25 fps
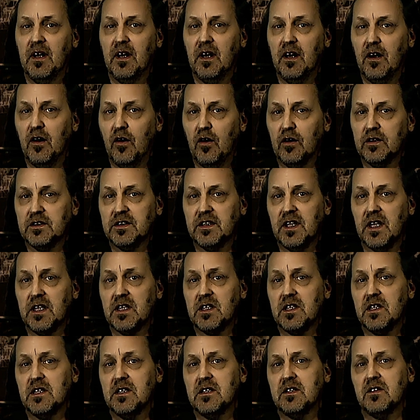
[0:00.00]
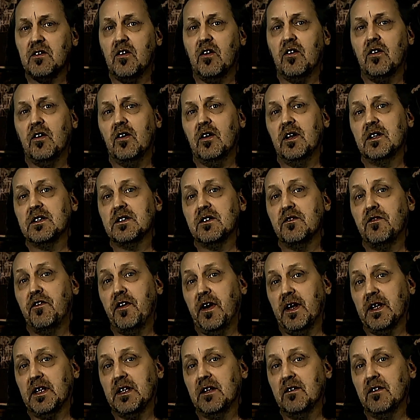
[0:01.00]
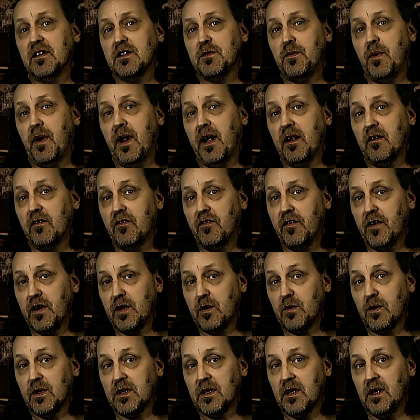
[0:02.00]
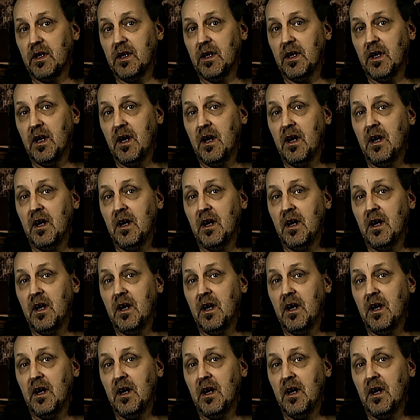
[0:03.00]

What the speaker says: Long sessions are not as effective as playing frequently.